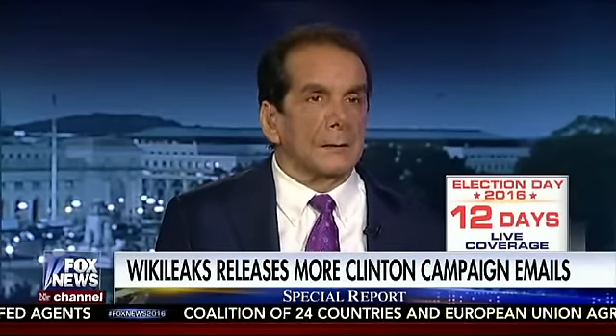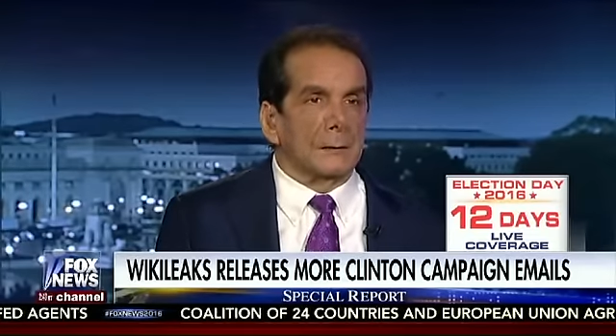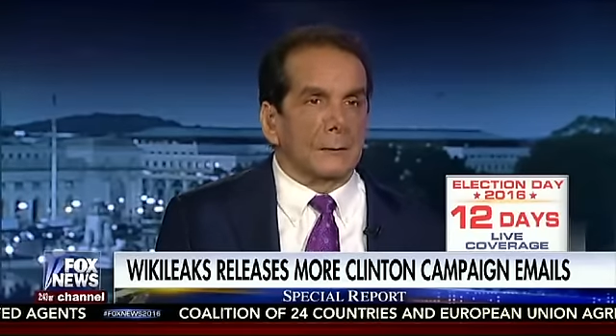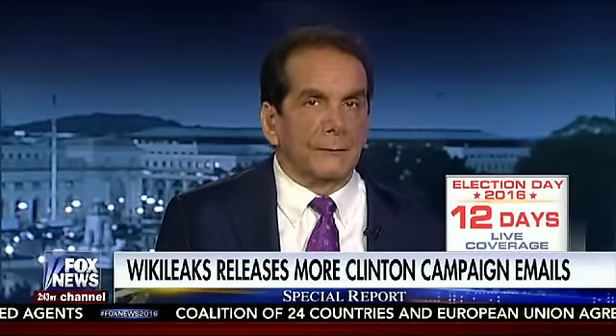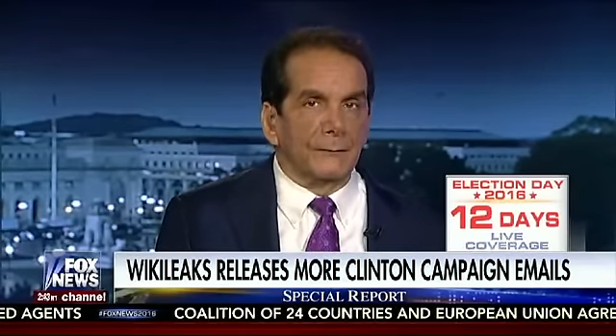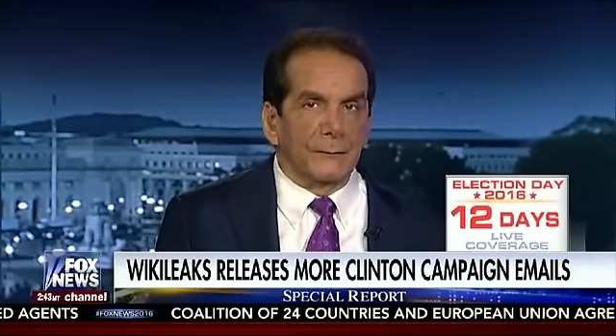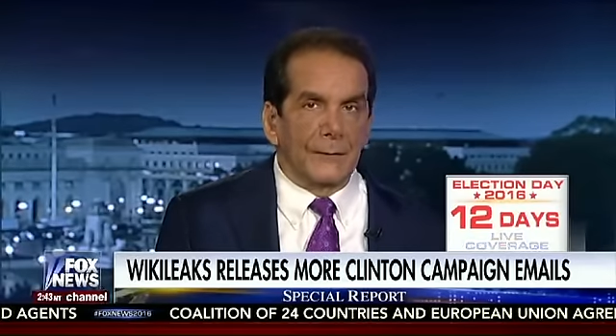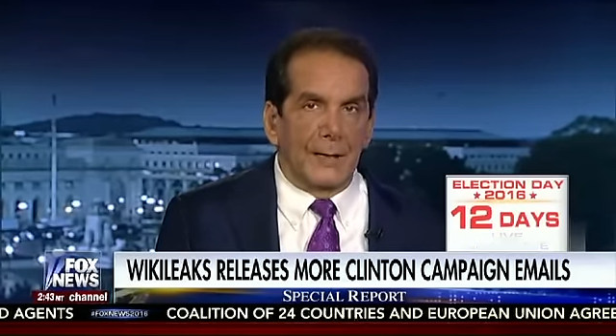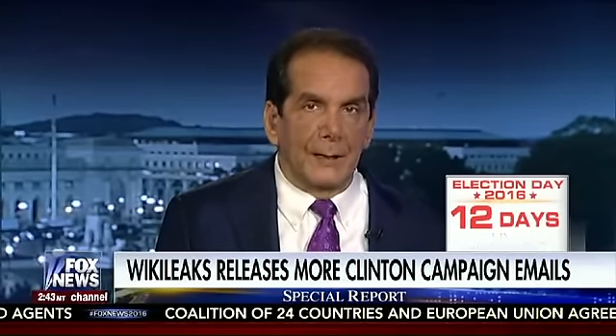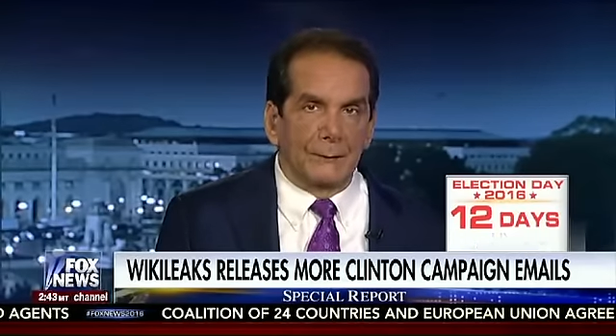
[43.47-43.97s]

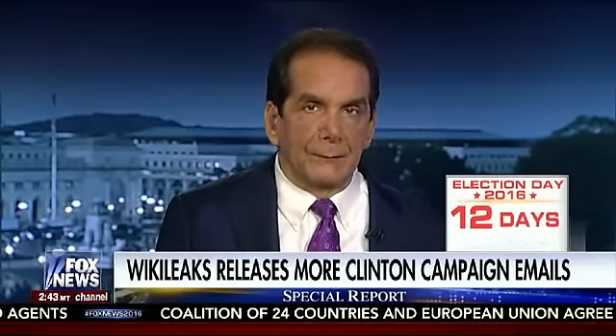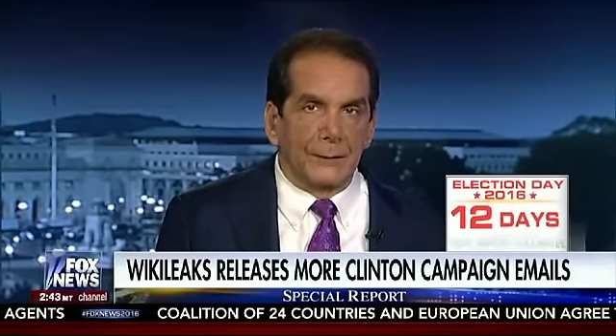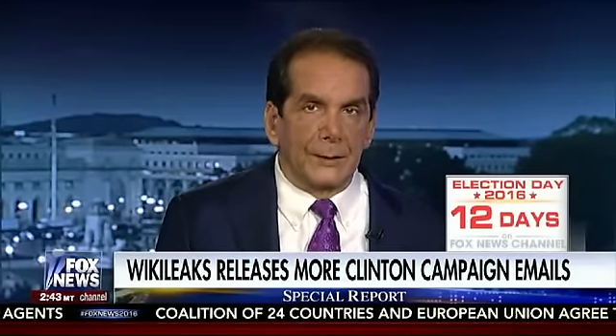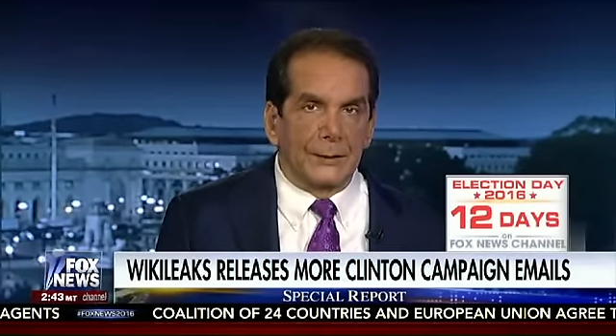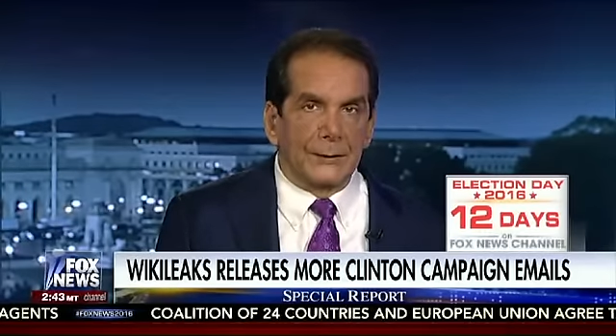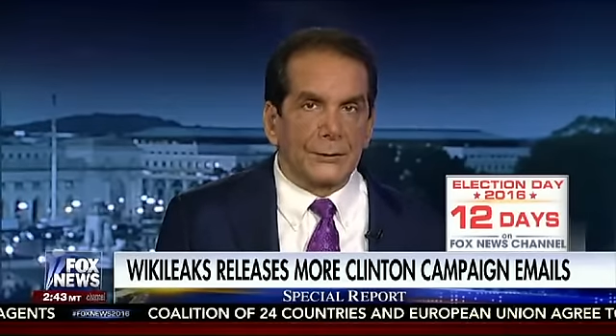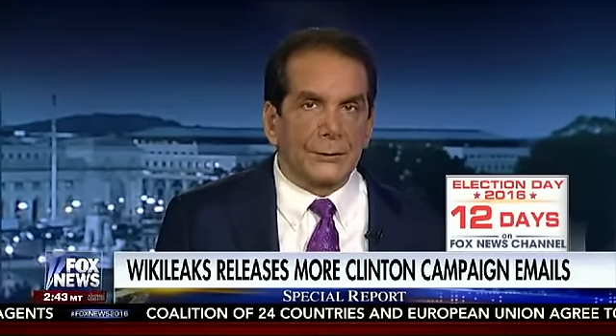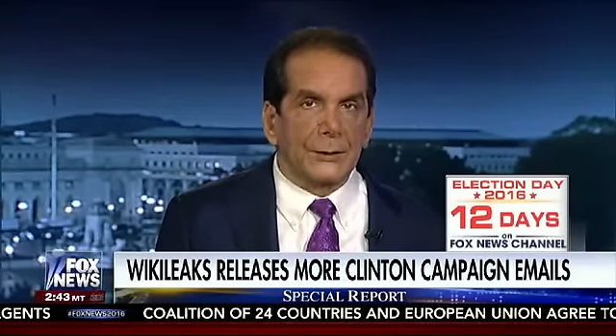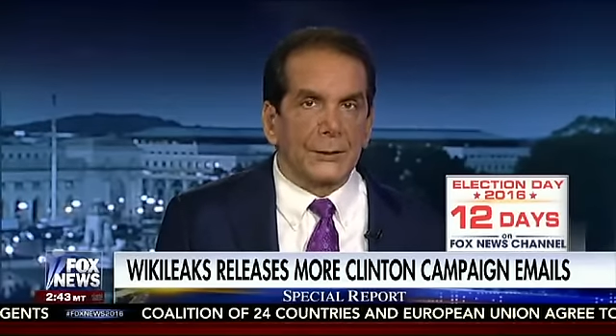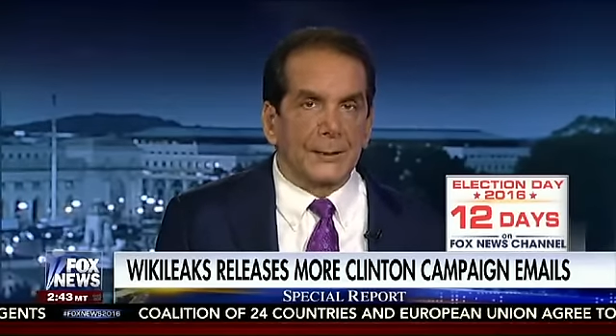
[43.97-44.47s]

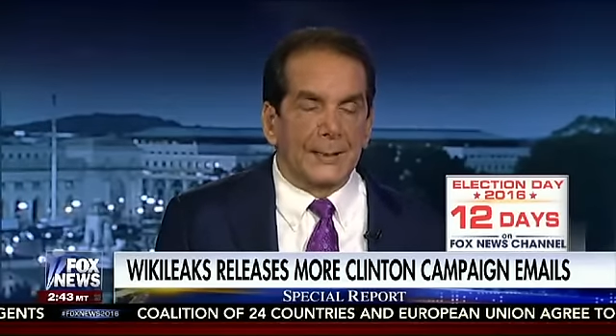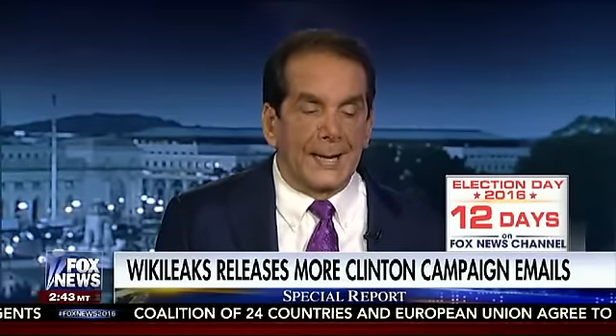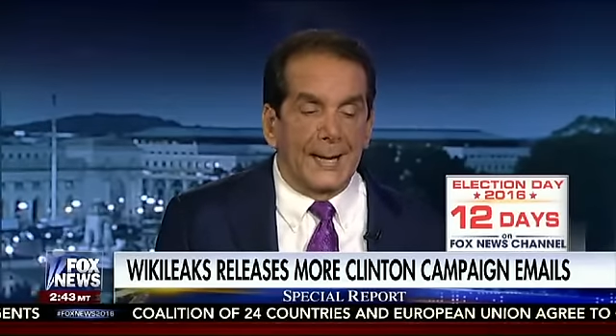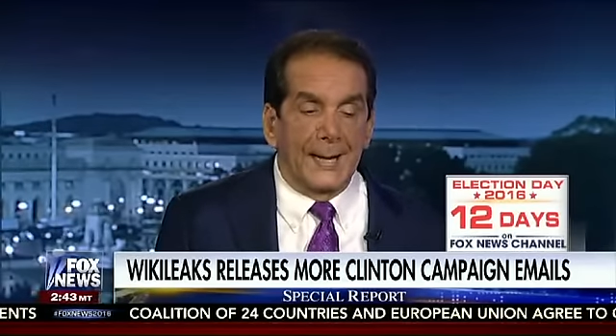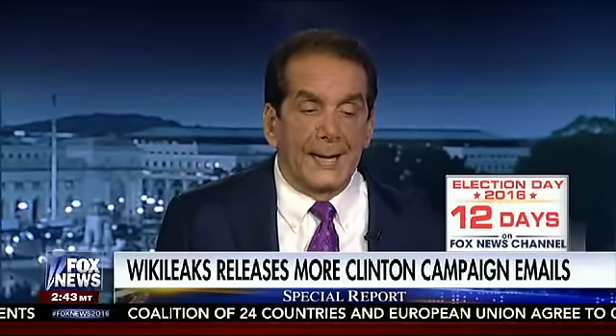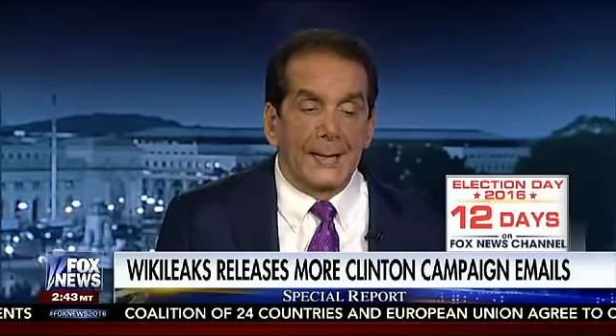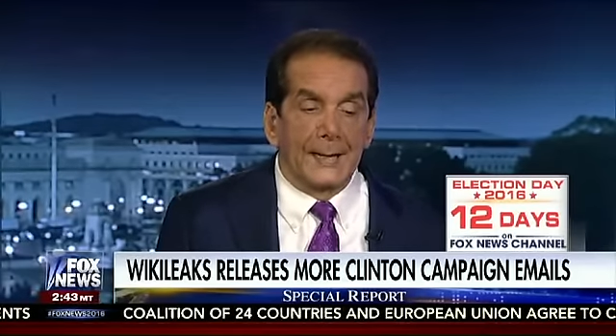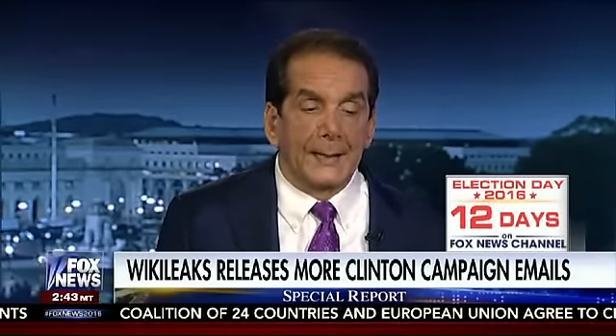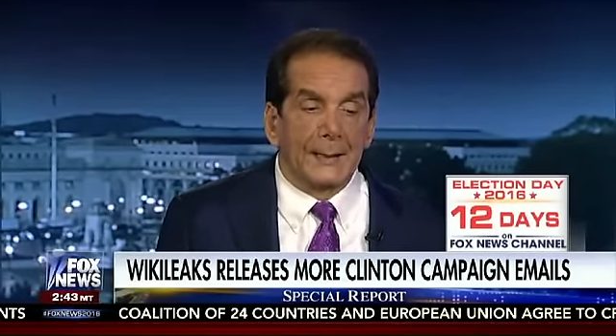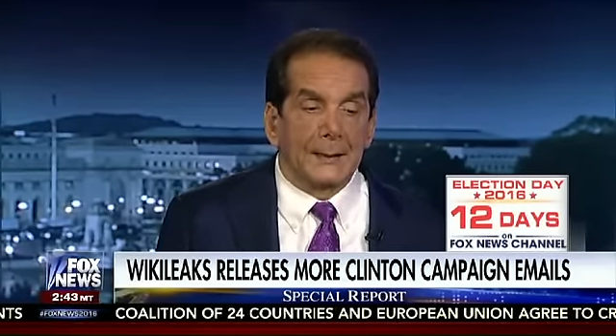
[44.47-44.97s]
Foundation
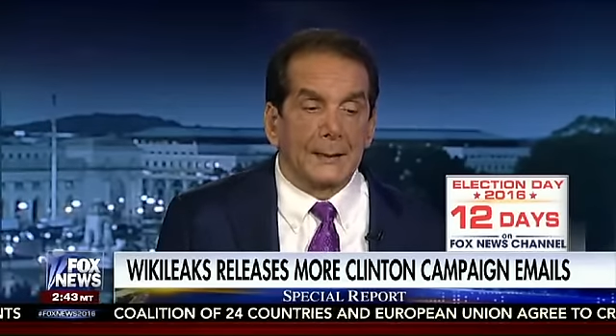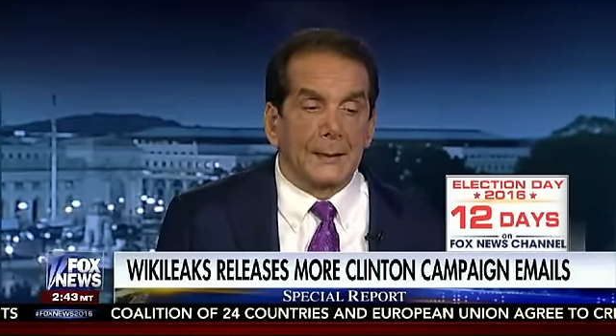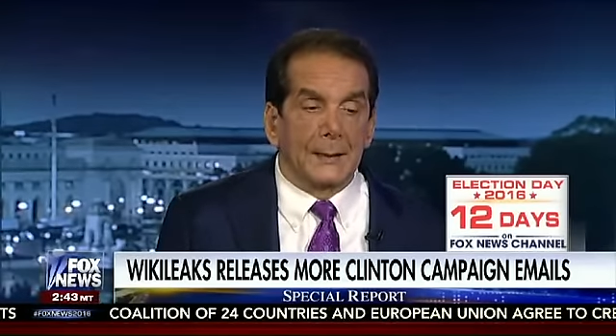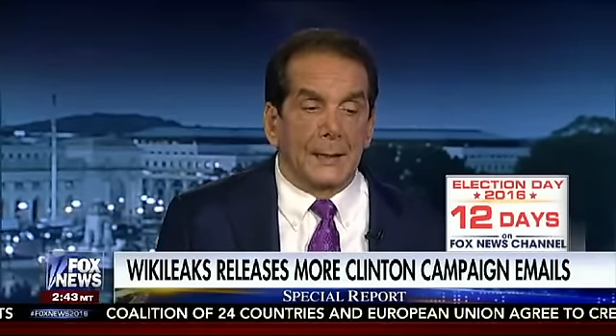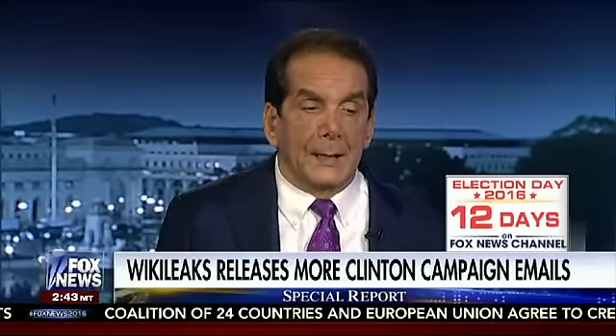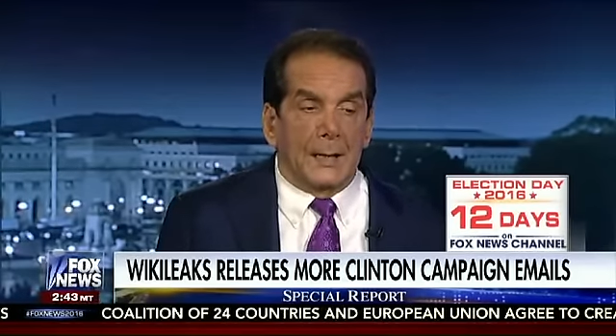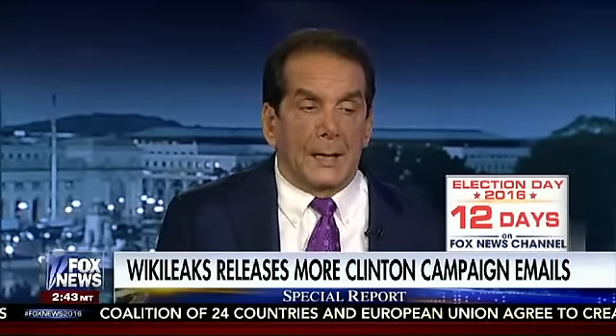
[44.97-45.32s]
and